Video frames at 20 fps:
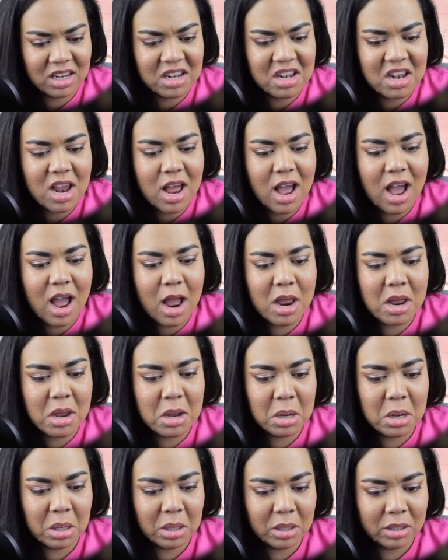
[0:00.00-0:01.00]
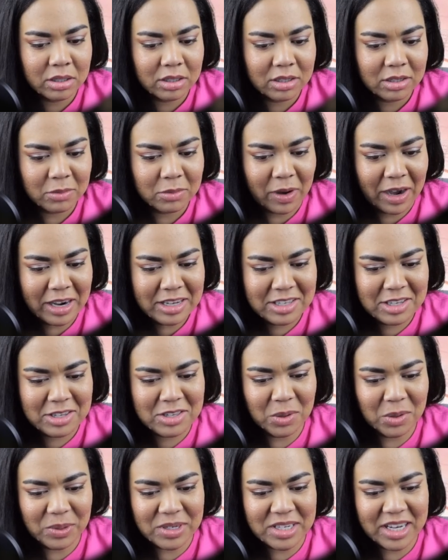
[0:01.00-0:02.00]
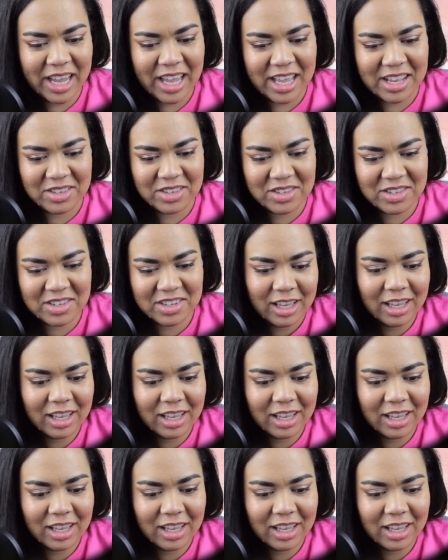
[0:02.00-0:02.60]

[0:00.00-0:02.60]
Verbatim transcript: Liar. Why is he so intense?